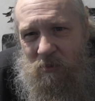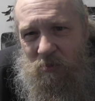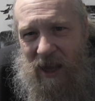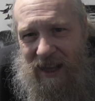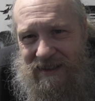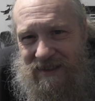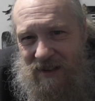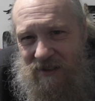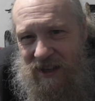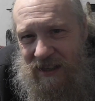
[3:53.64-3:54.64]
pence,
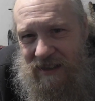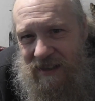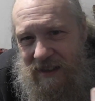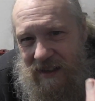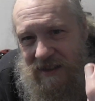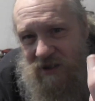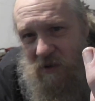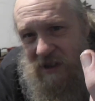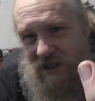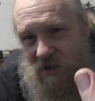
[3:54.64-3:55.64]
I think. It's
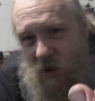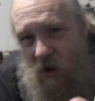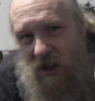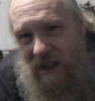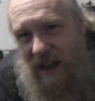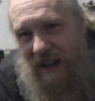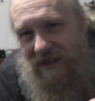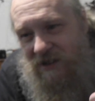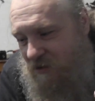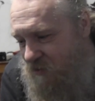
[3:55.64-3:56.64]
only a smaller
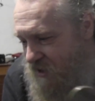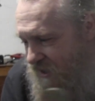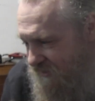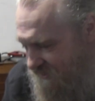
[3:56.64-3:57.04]
can, you know what I mean?